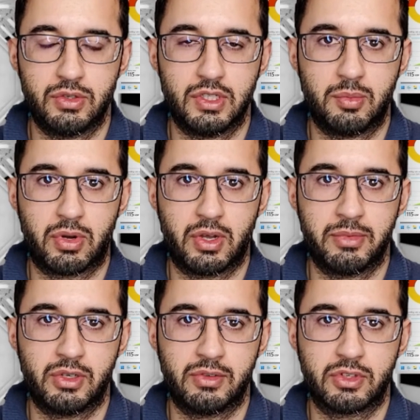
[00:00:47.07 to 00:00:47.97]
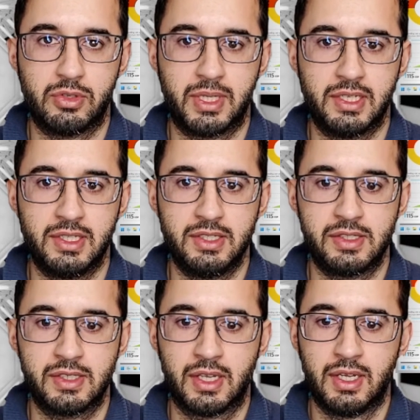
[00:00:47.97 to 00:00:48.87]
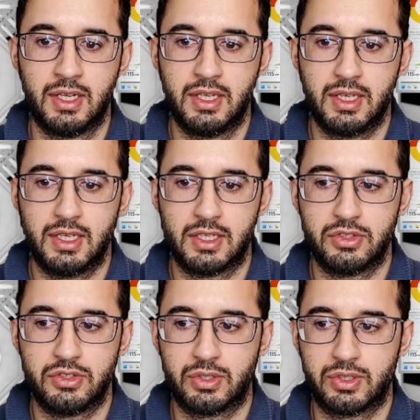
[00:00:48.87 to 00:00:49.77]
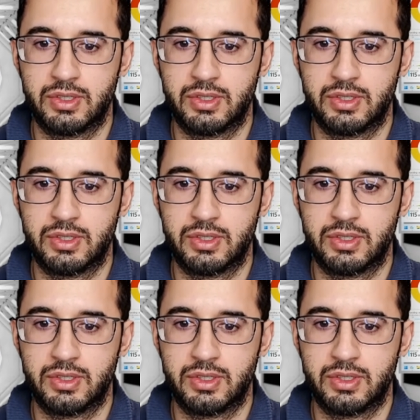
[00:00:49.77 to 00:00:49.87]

a deployment of Kubernetes in Azure.